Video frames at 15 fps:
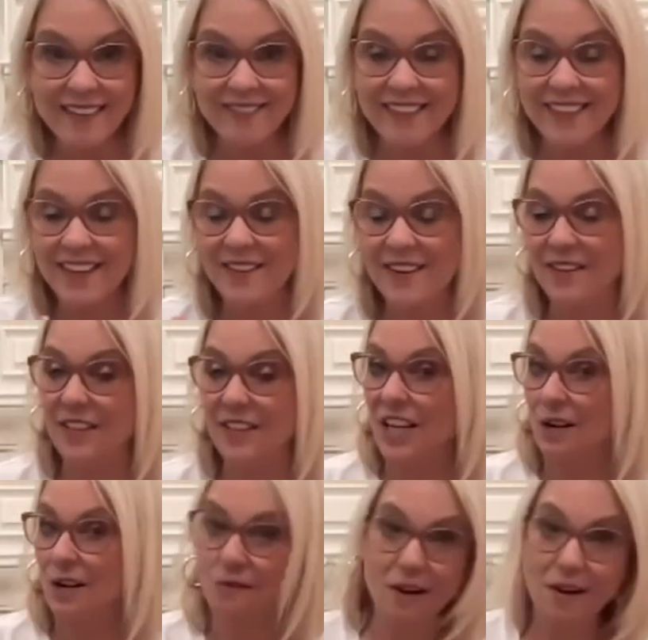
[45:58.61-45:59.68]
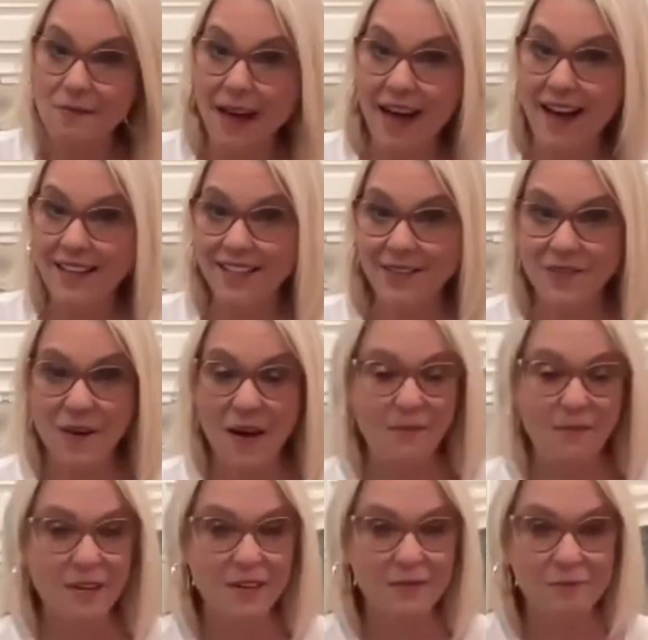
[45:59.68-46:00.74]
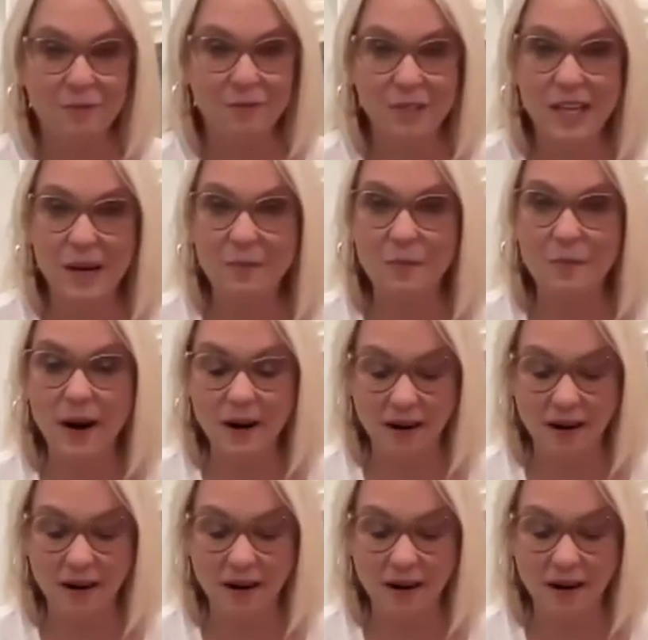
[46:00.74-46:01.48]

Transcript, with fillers: with of our decorator bags if you have one of them for Tupperware,